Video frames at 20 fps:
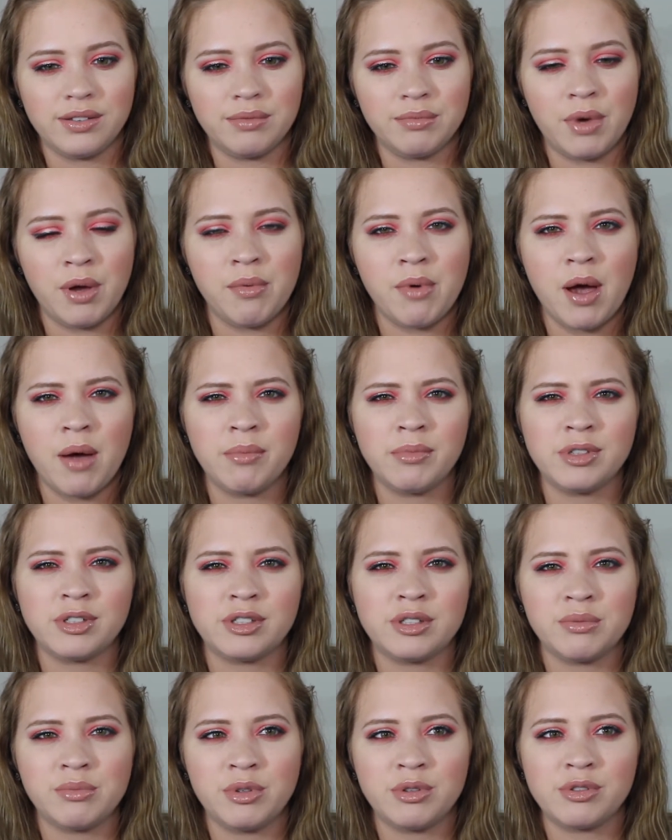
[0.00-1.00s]
My mom
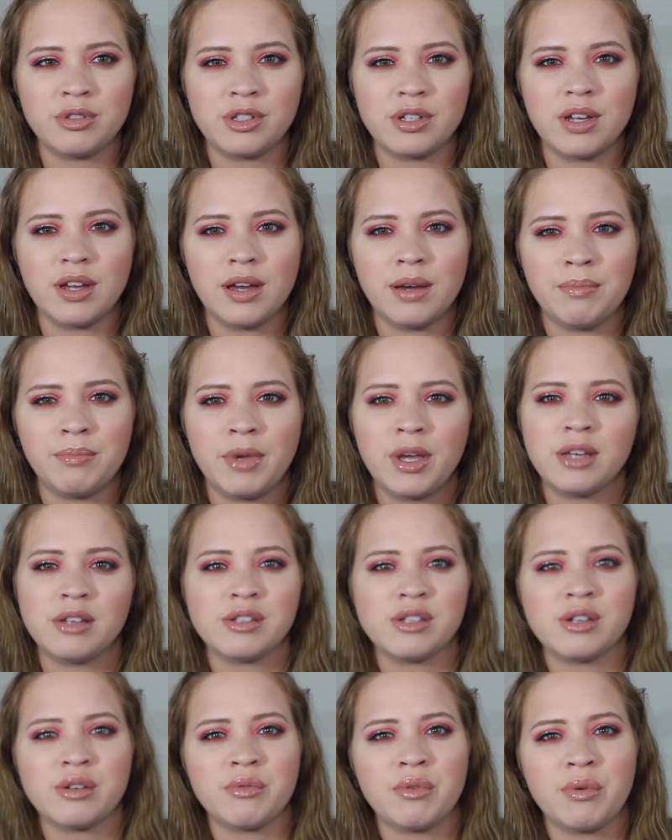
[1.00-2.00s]
is the most
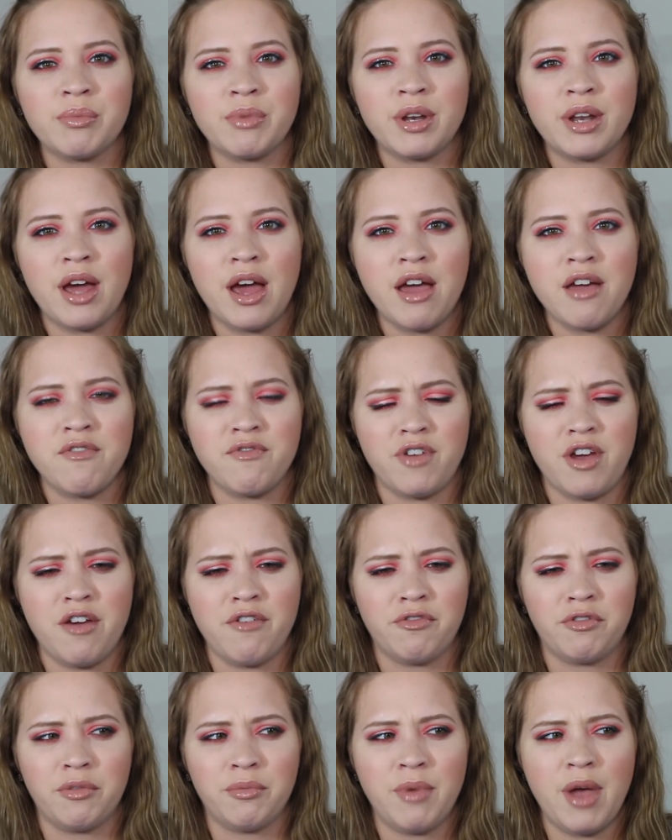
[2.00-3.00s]
amazing woman I've
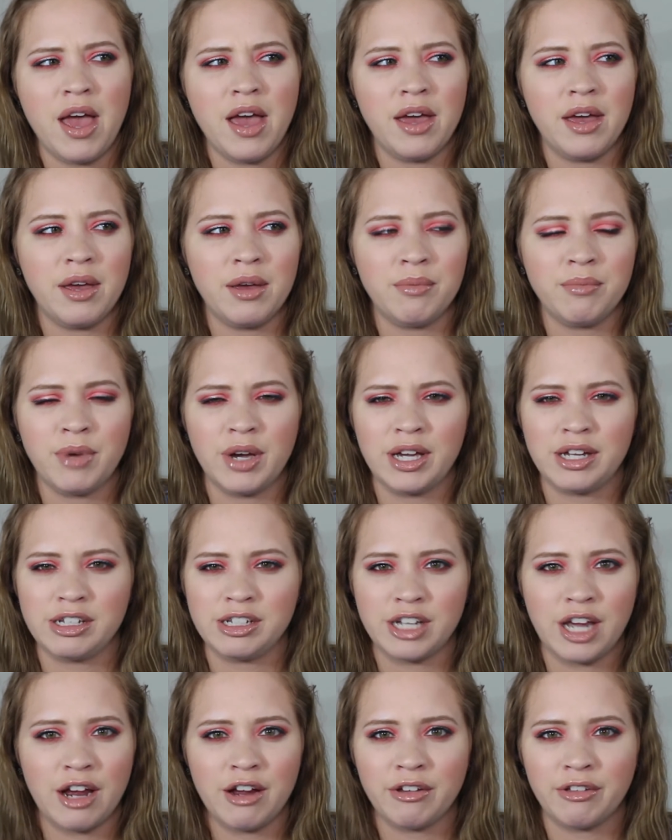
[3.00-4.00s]
ever met in my
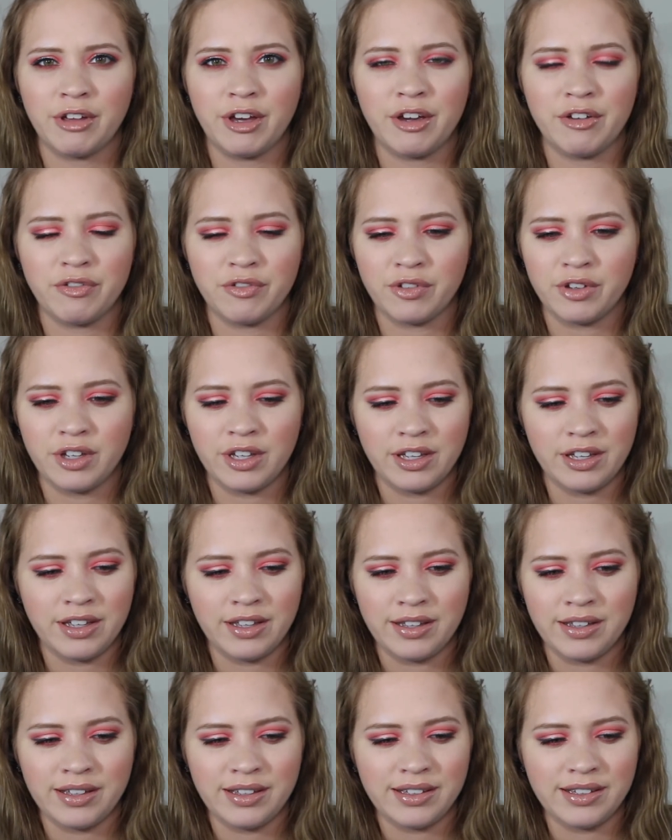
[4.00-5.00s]
entire life.
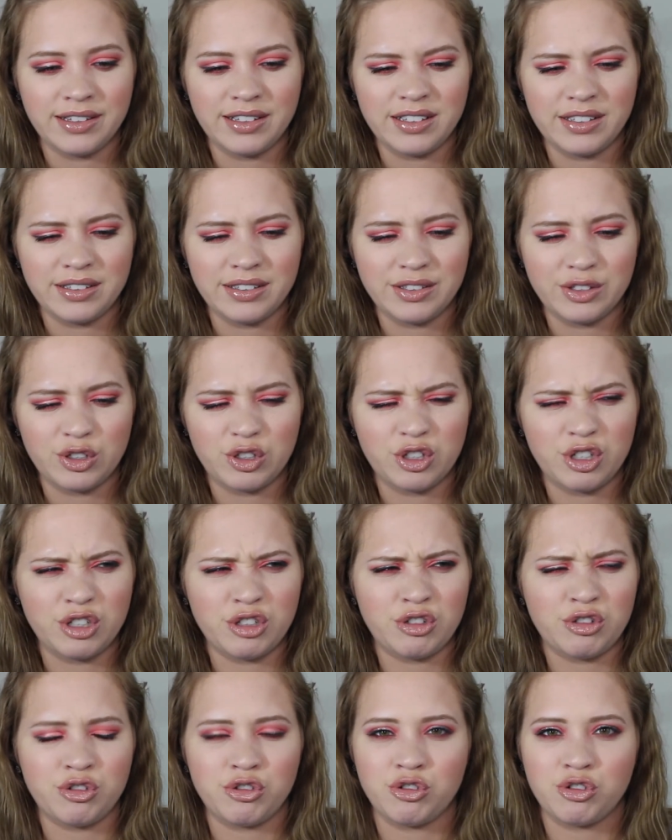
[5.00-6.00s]

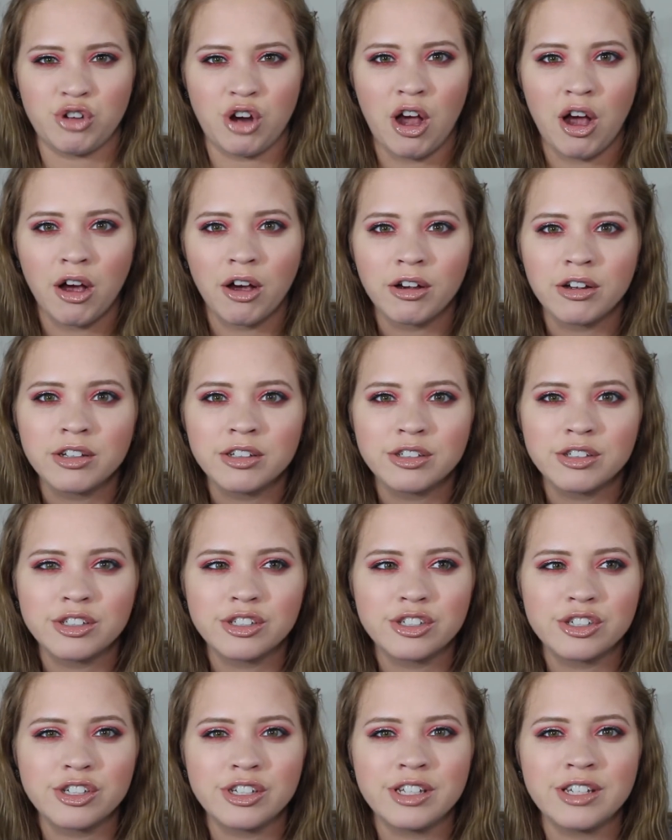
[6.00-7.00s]
She's strong,
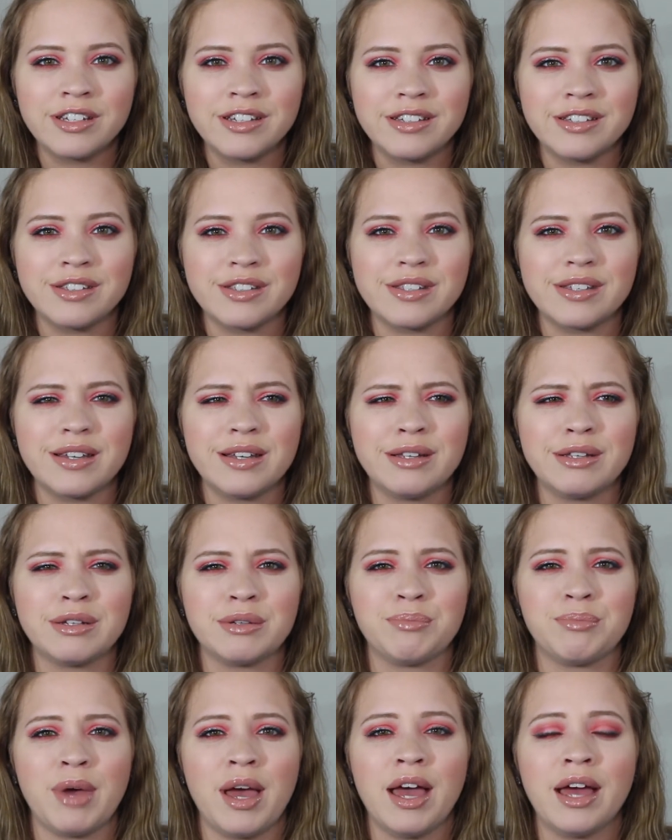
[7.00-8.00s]
she's
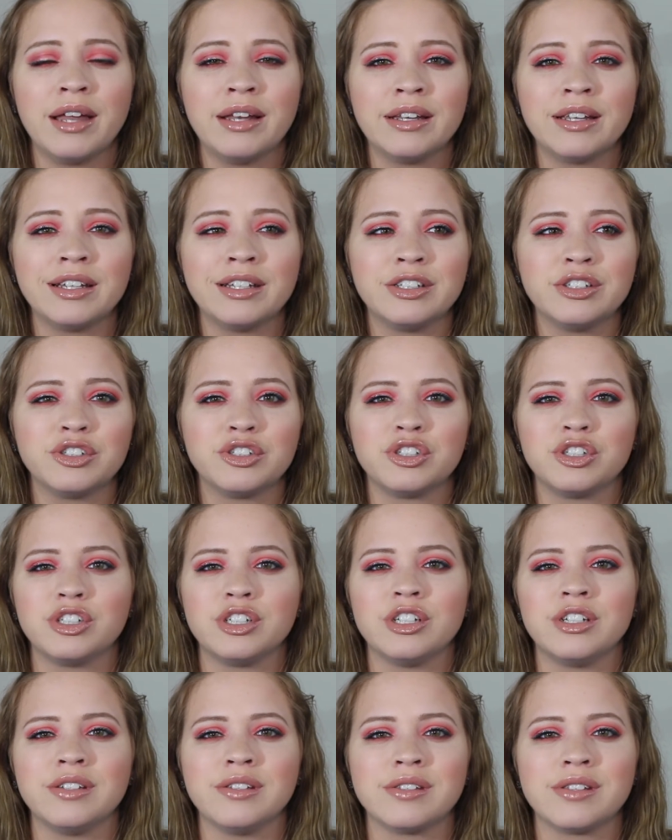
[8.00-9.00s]
independent,
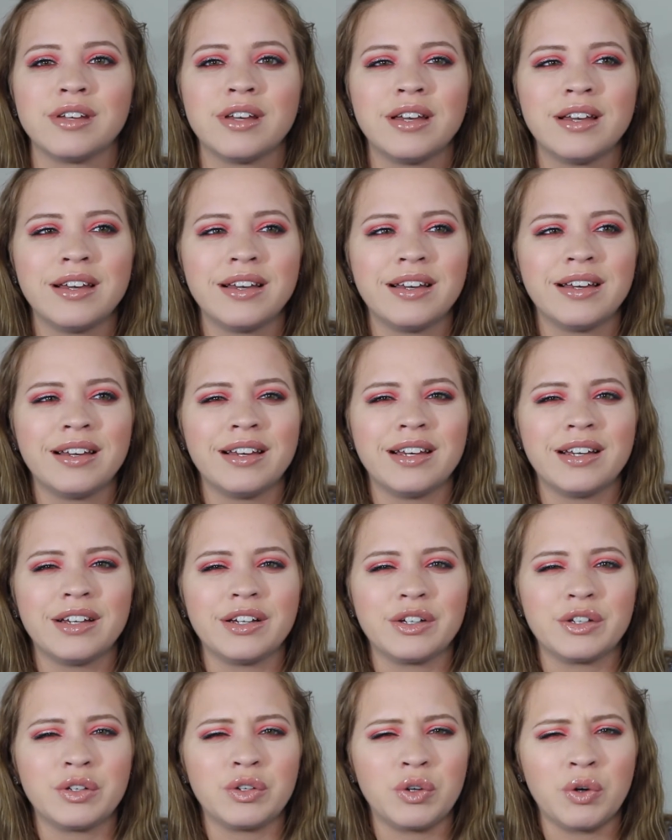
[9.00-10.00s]
she's
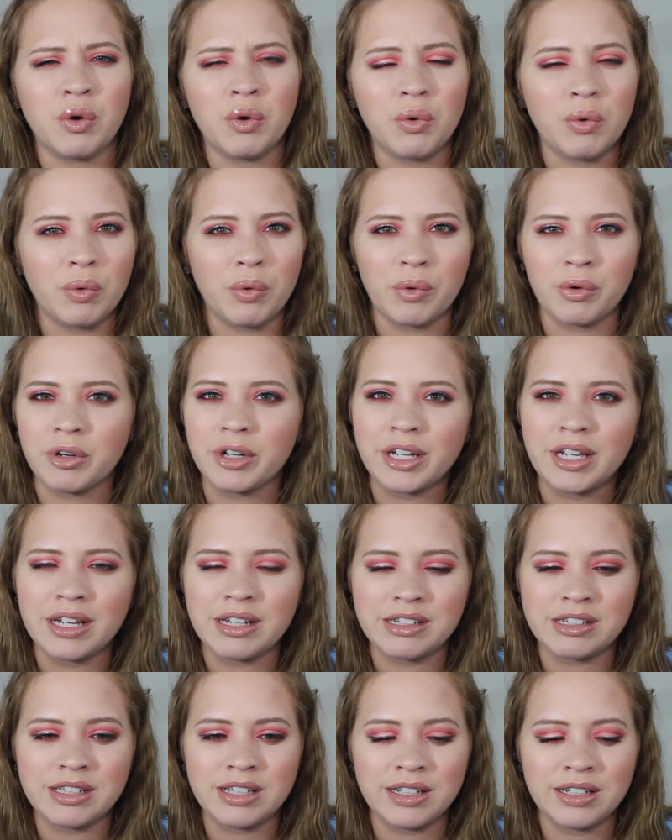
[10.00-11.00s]

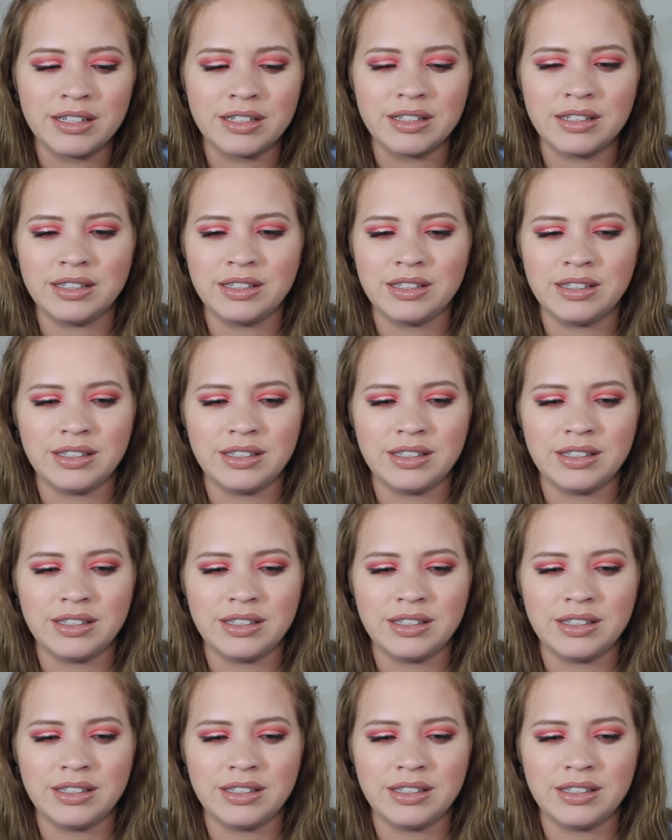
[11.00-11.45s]
goal-oriented.